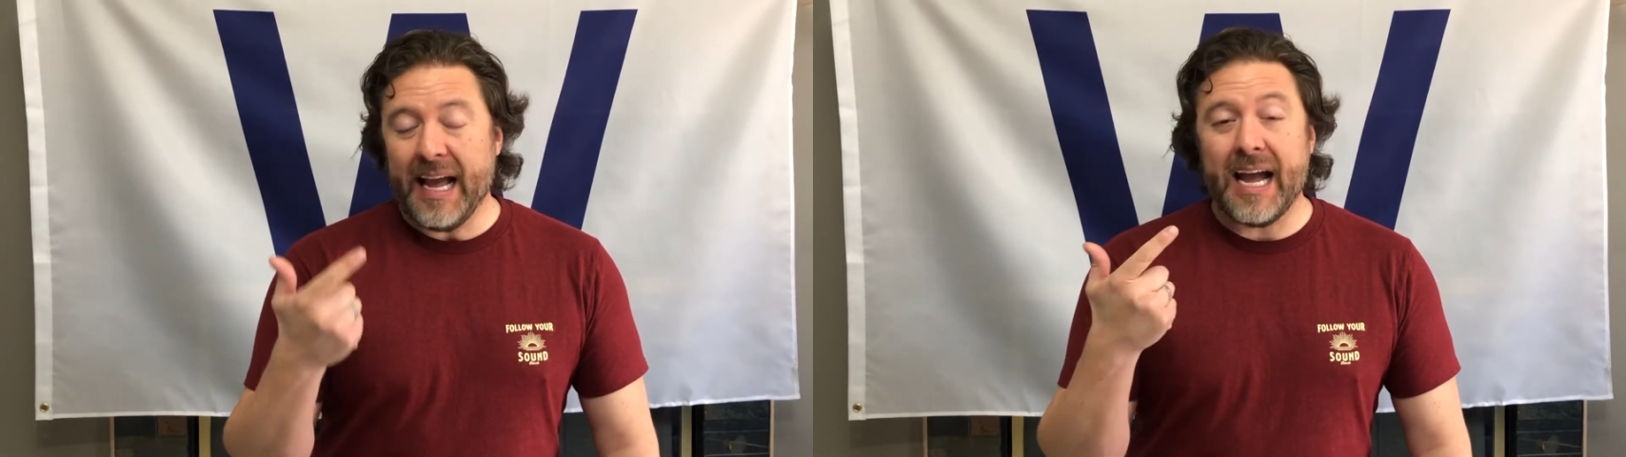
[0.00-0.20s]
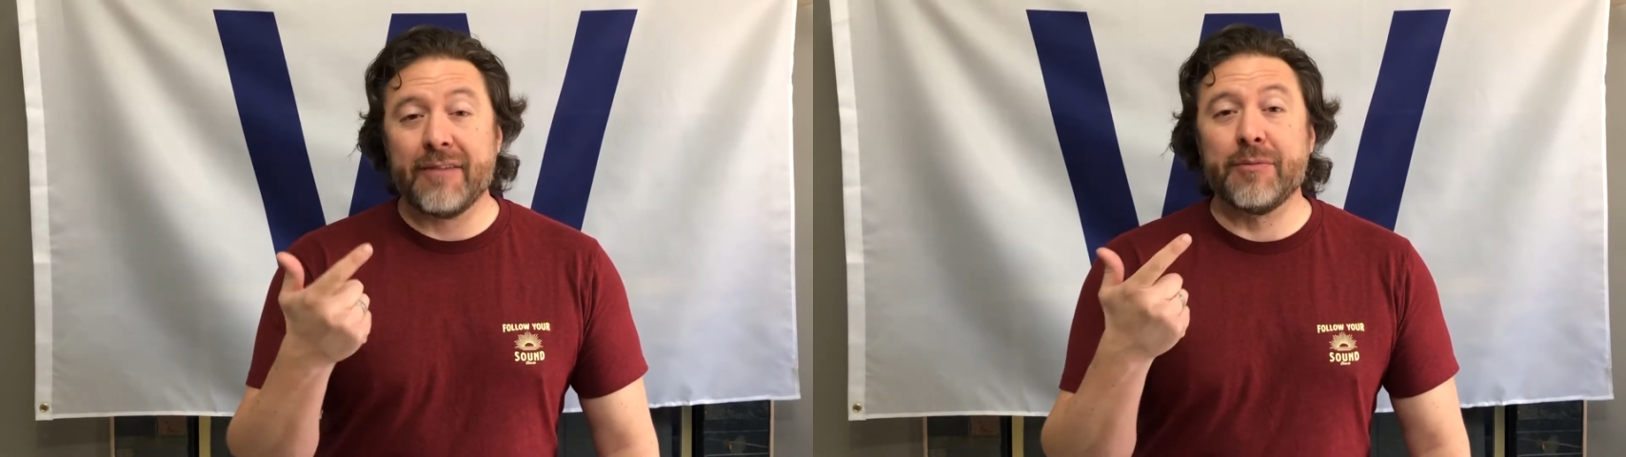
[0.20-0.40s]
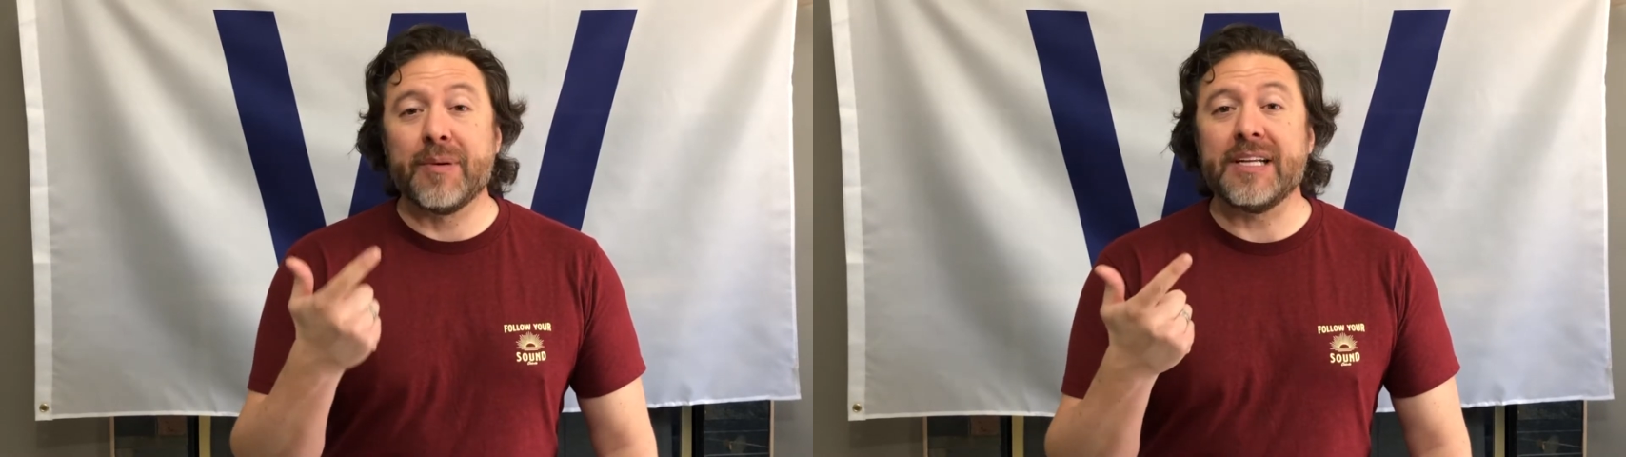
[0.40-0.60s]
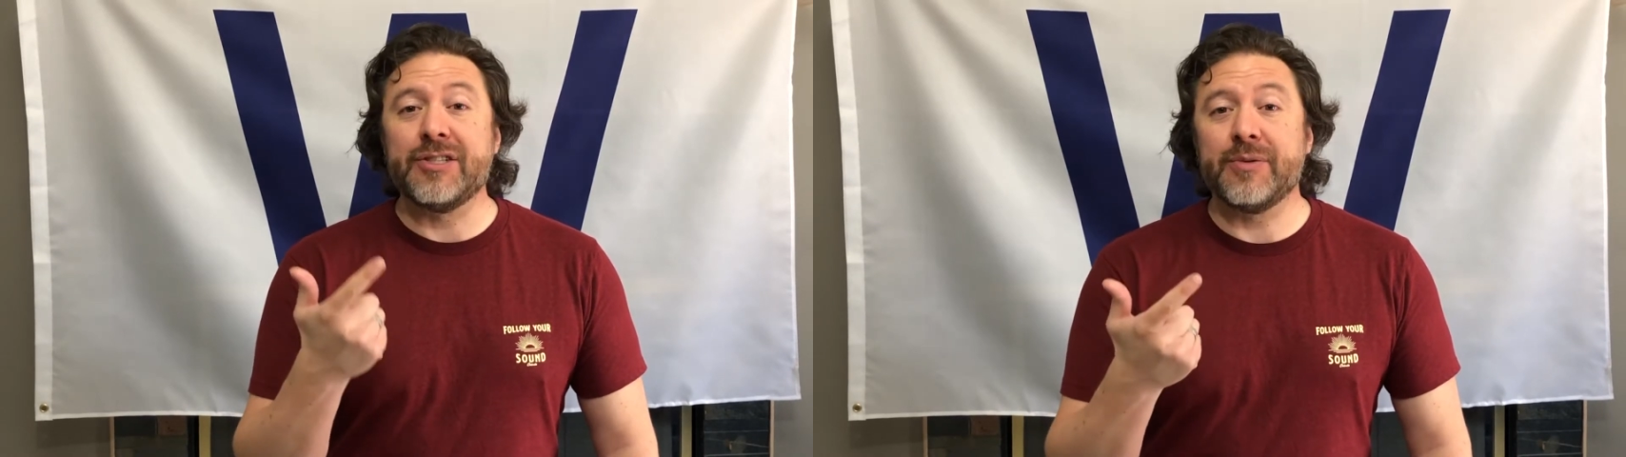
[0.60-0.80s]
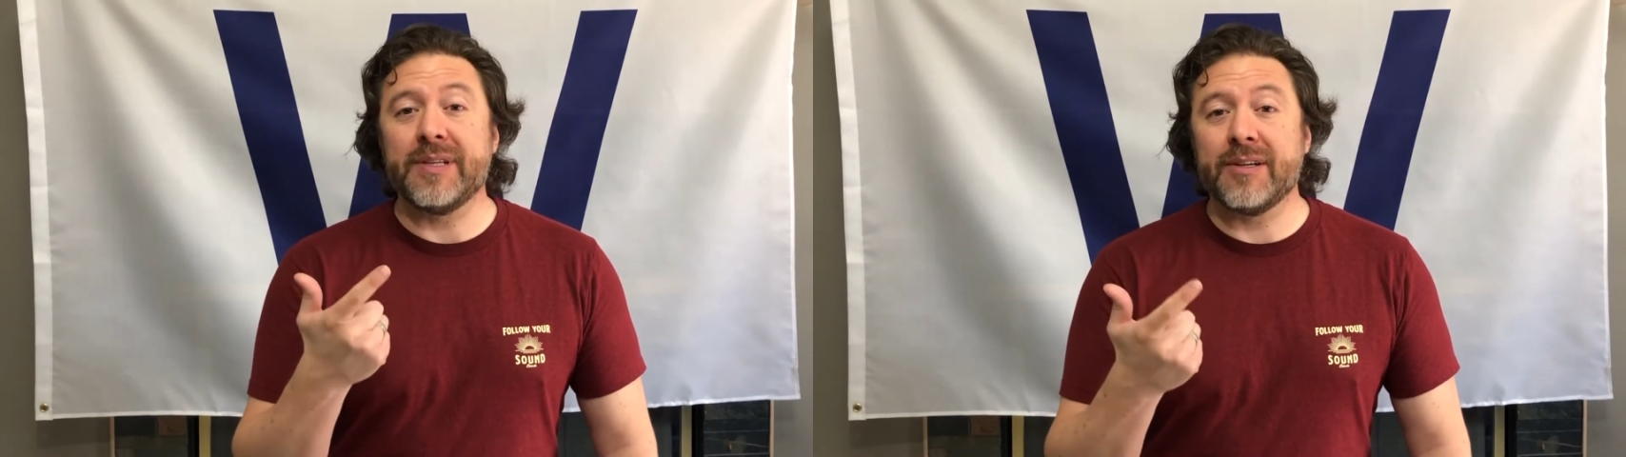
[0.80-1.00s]
everybody
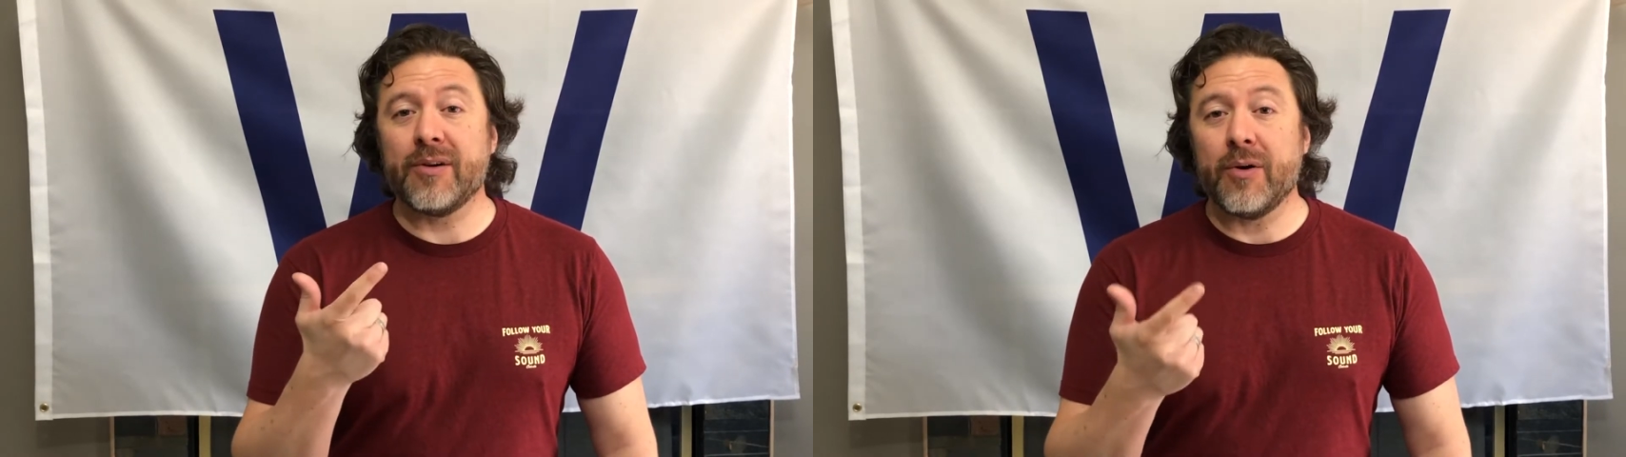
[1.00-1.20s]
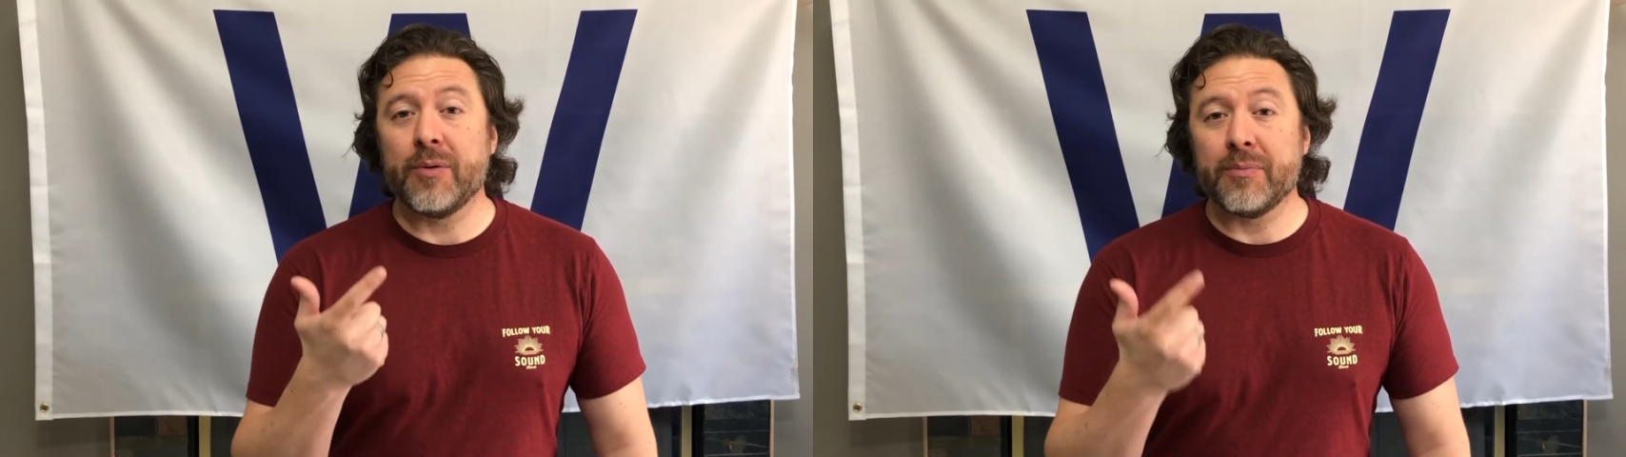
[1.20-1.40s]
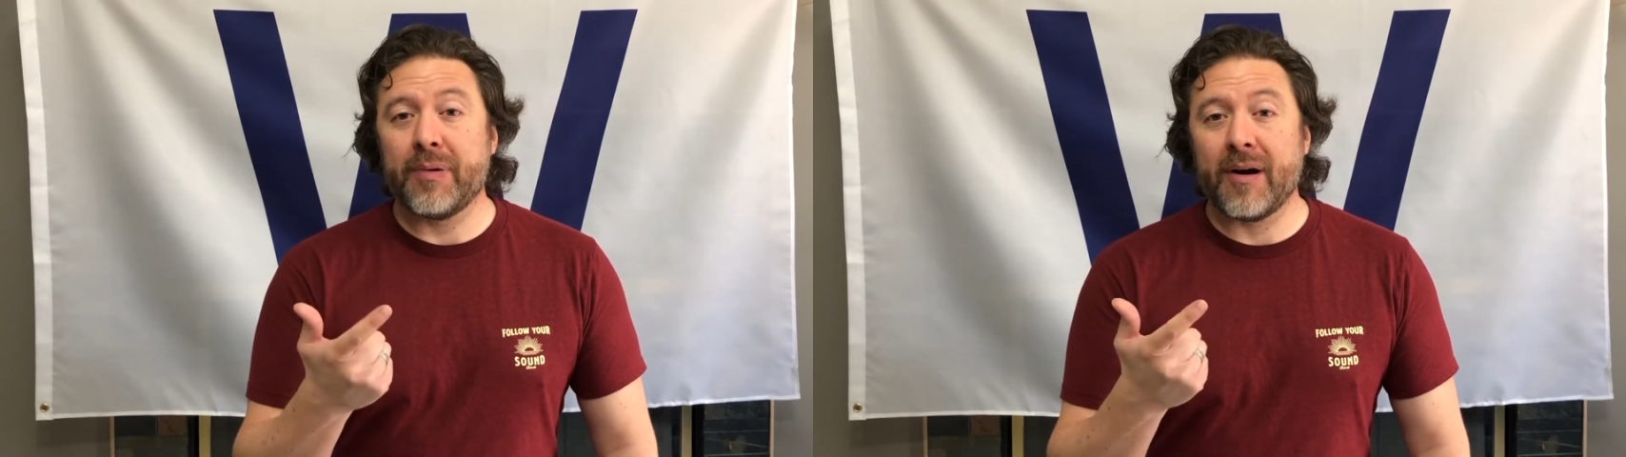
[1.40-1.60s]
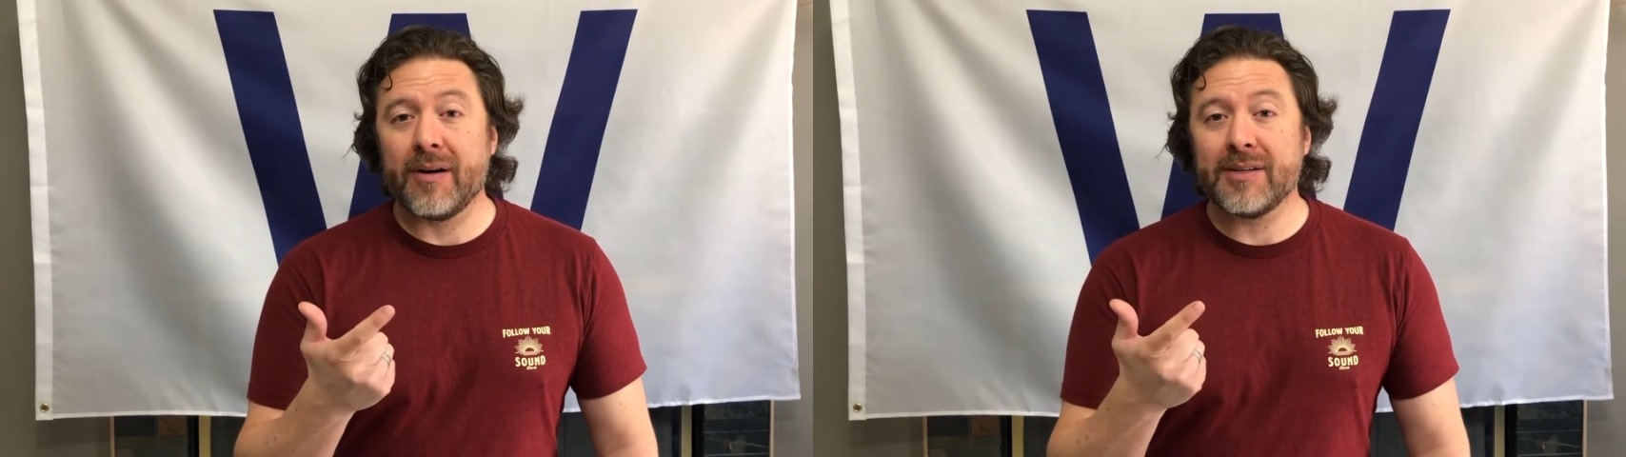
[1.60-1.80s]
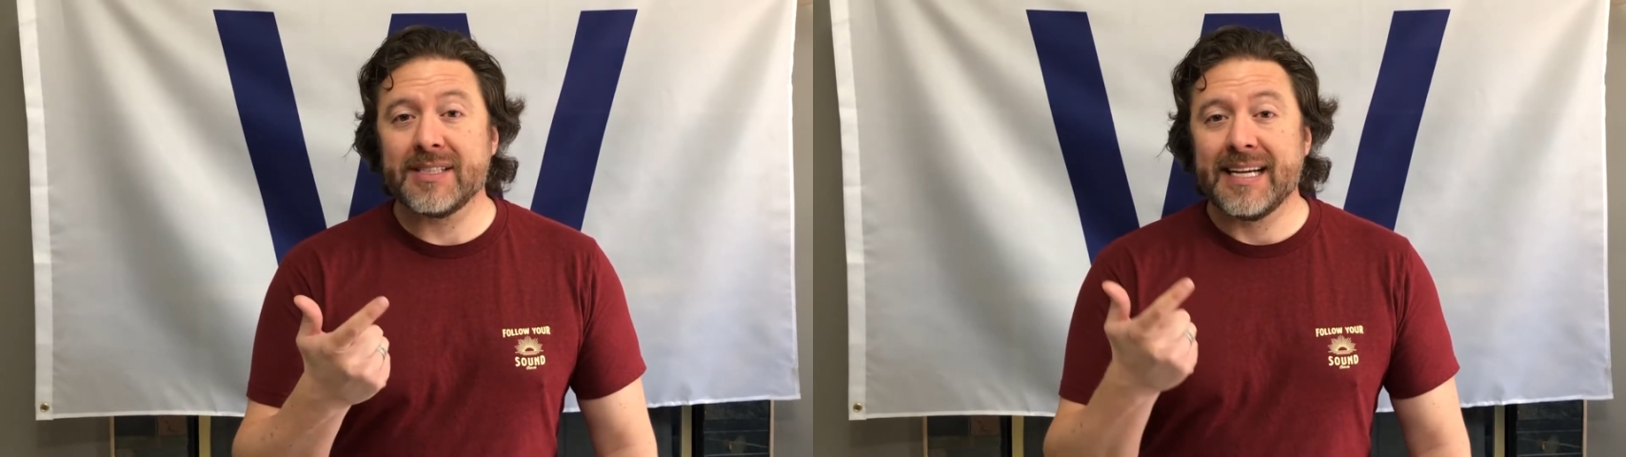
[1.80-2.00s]
doing their own
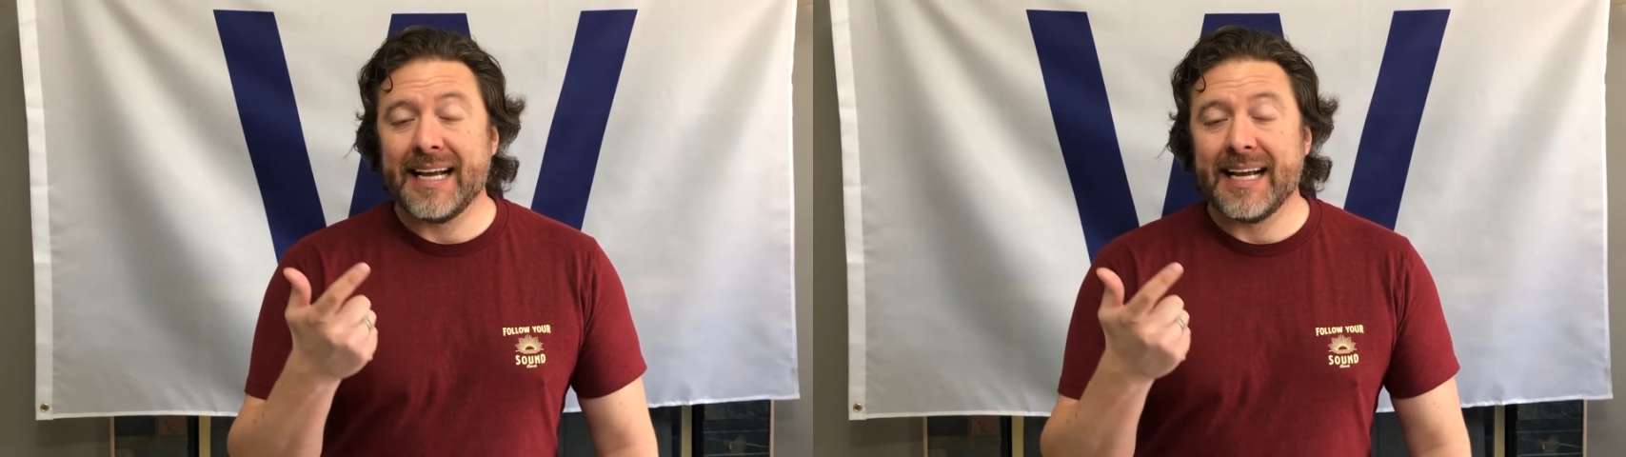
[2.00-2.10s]
part,